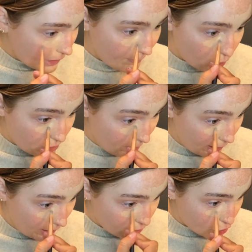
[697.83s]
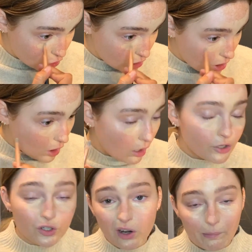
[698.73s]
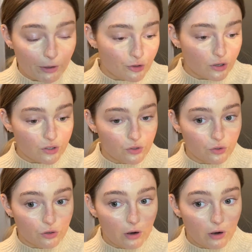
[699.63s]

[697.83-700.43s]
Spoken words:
bougie bitch. I do like my drugstore,